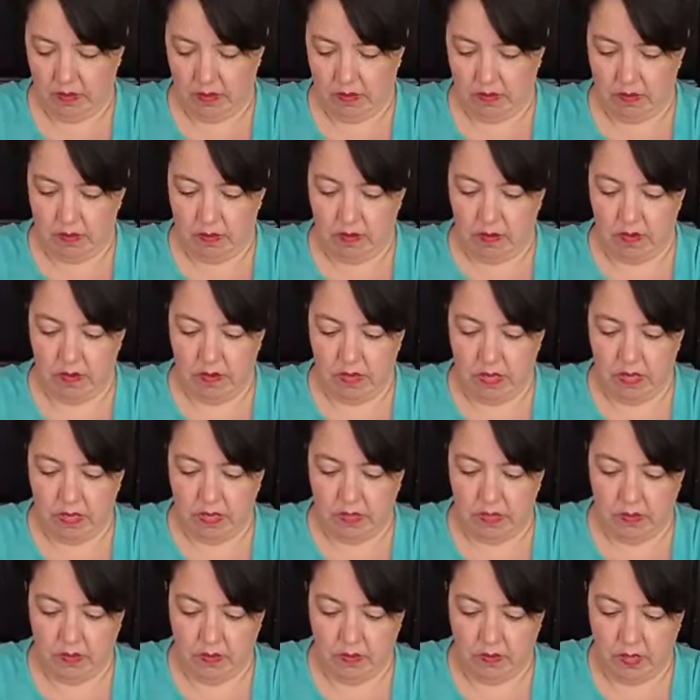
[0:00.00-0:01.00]
Oh, that's
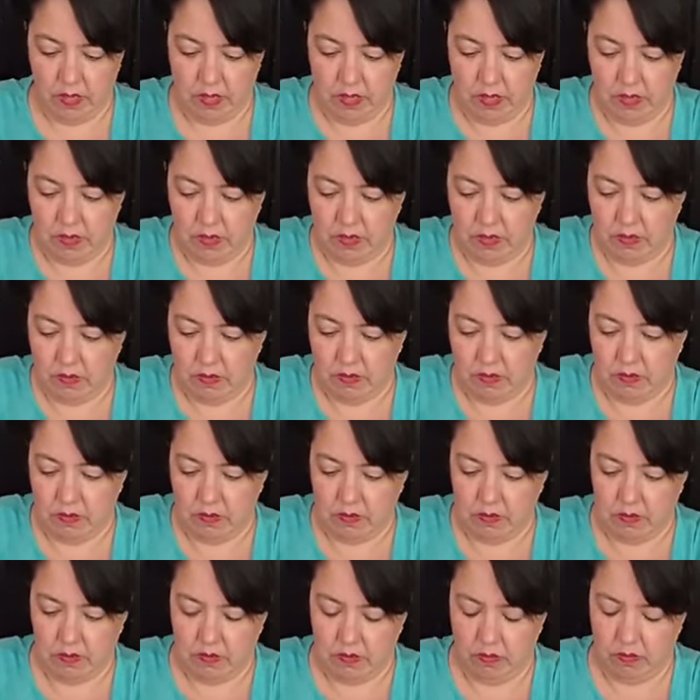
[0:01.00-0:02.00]
so
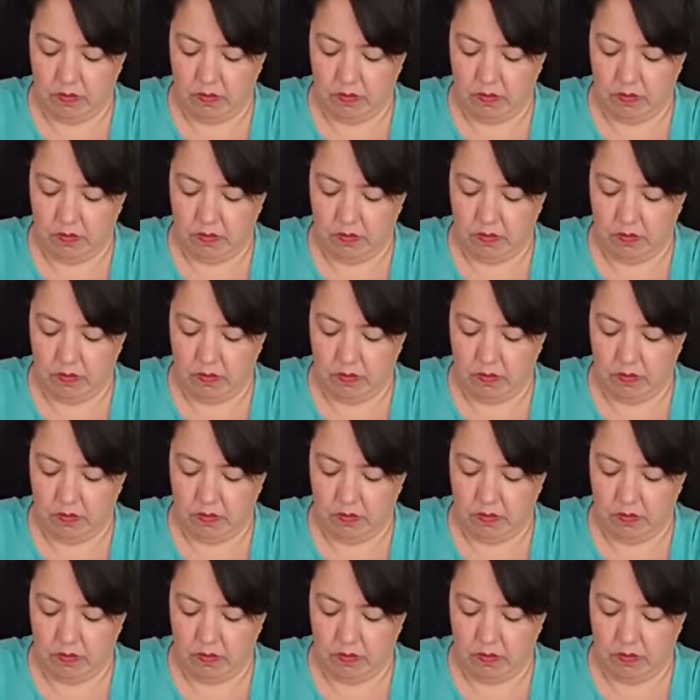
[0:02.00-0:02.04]
cute.